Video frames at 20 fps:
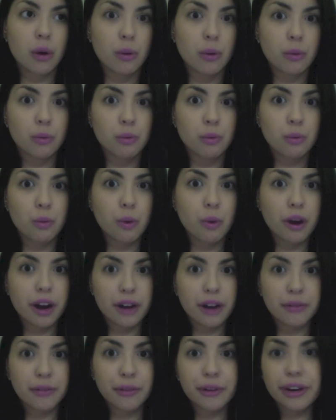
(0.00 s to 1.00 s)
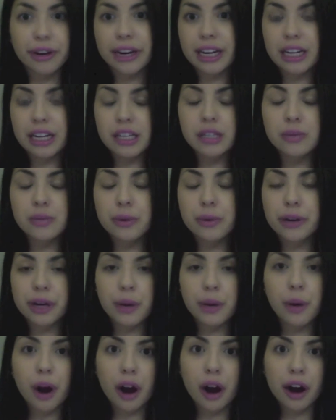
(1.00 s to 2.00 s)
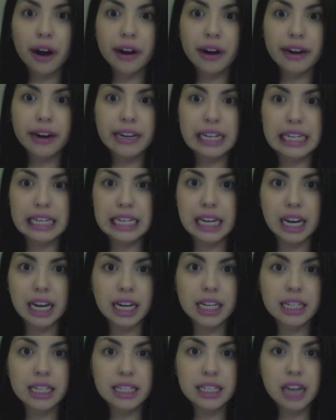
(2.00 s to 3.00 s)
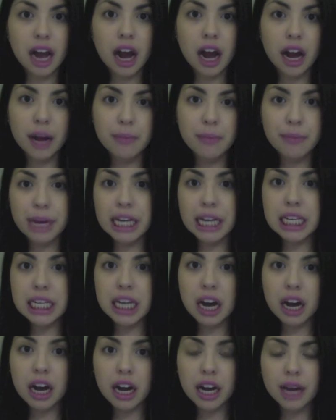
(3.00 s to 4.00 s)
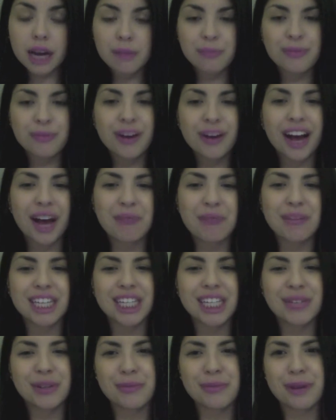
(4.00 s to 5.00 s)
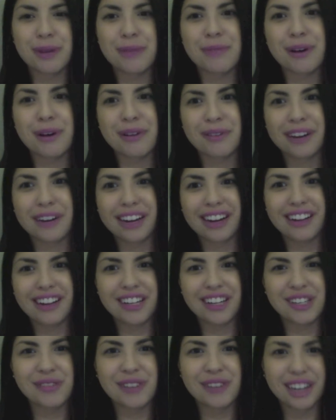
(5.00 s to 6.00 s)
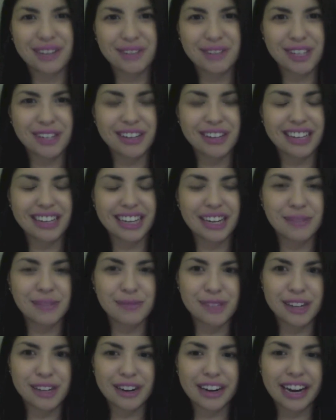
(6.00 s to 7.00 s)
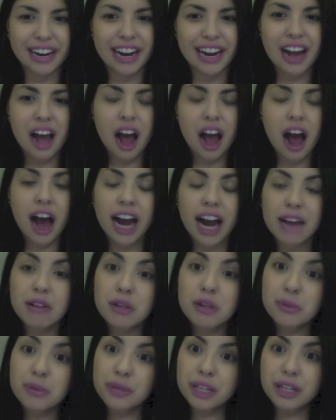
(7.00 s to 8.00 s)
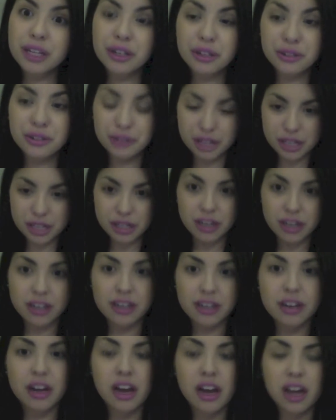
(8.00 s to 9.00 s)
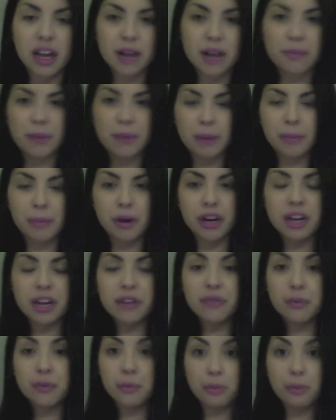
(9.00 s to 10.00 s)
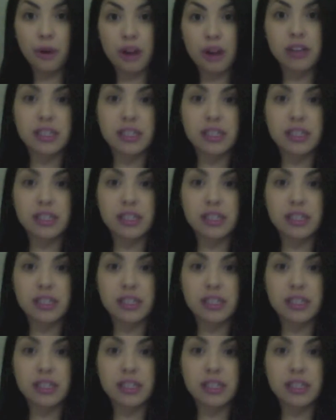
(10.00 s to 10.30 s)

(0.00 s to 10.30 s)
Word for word: whatever it is where you are, nighttime, bedtime. I'm messing with my belt right now. That's why I'm doing that. I'm sorry. I have this really cute dress on. Um, I bought it from Ross